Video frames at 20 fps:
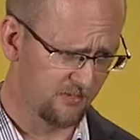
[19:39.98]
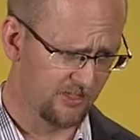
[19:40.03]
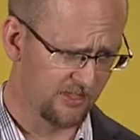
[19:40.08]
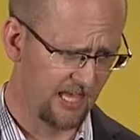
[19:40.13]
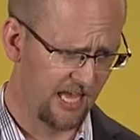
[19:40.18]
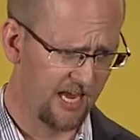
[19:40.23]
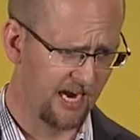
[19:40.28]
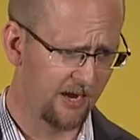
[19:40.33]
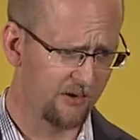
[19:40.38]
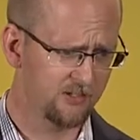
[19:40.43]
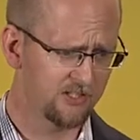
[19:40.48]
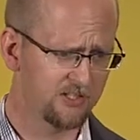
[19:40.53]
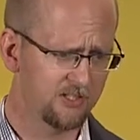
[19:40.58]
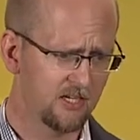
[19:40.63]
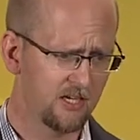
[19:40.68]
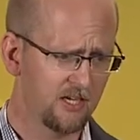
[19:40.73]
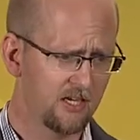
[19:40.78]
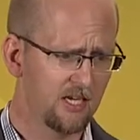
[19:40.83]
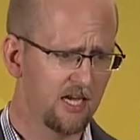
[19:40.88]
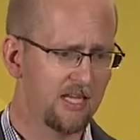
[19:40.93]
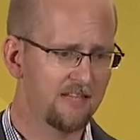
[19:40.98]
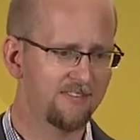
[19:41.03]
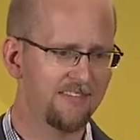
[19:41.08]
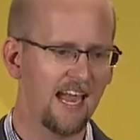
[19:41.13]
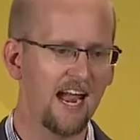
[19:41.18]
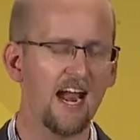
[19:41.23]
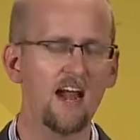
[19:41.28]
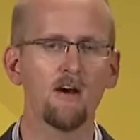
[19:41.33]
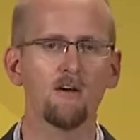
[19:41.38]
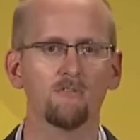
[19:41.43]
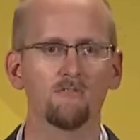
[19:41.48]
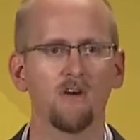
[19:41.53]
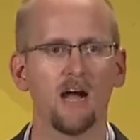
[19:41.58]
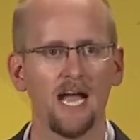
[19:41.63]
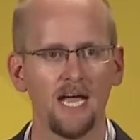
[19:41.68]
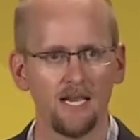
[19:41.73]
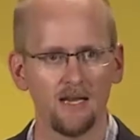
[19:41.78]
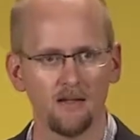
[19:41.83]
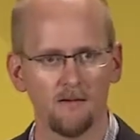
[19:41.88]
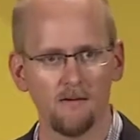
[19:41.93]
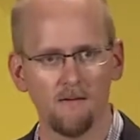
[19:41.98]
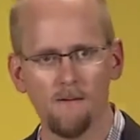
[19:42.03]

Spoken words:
And I was terrified.